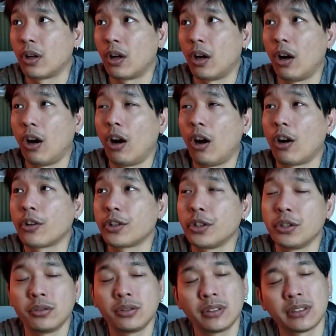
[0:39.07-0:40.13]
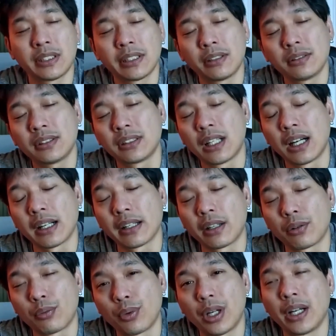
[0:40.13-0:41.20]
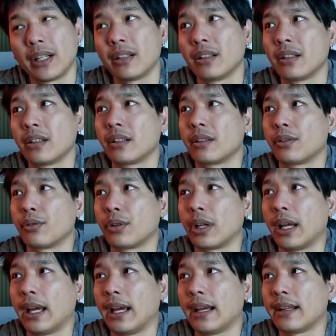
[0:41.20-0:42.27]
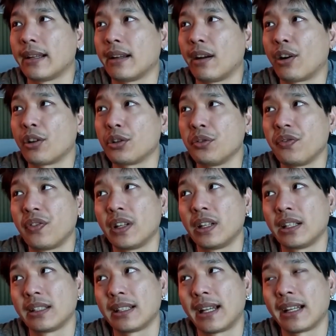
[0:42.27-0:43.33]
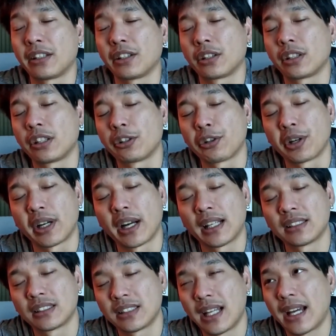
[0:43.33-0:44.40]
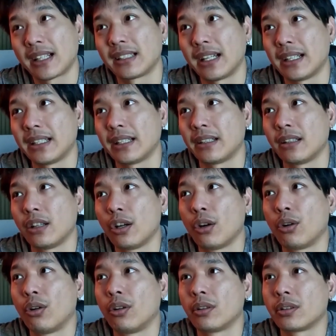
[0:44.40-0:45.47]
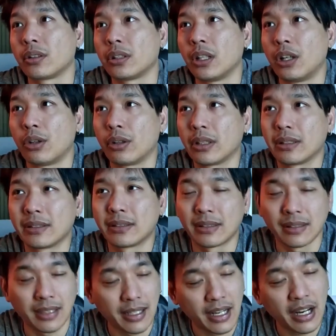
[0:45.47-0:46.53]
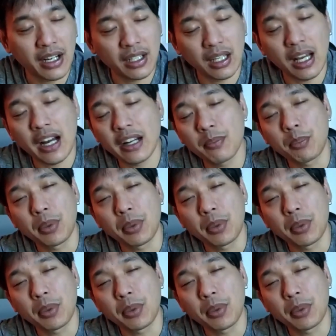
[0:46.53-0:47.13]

are you still stuck in a rut? And are you feeling like your career has stagnated? You know, a lot of people